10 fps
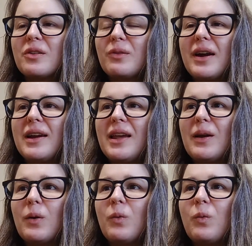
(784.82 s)
the
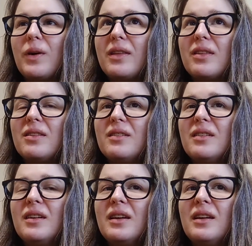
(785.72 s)
writing with
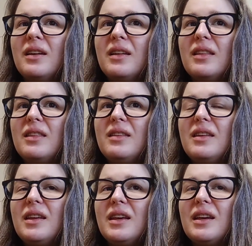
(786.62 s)

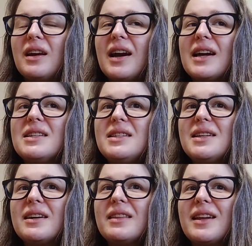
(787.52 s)
the
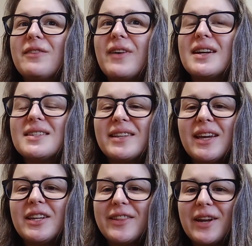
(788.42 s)
idea that if I
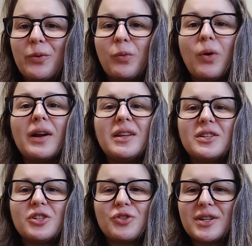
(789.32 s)
decided that I wanted
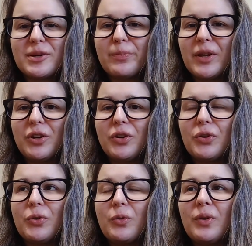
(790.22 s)
to try something
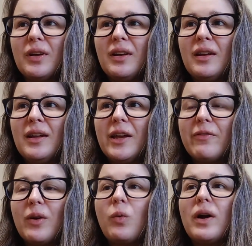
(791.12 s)
new, if
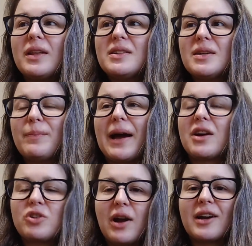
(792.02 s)
I wanted to
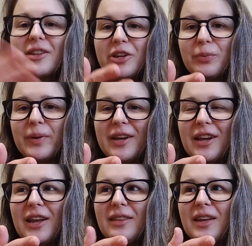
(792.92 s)
backtrack a little bit
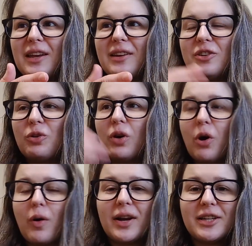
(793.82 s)
and then go
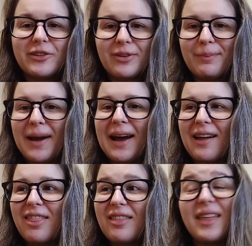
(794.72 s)
on a different
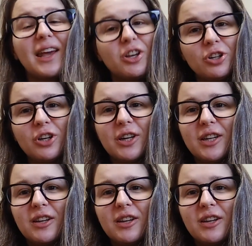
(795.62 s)
path, that I could.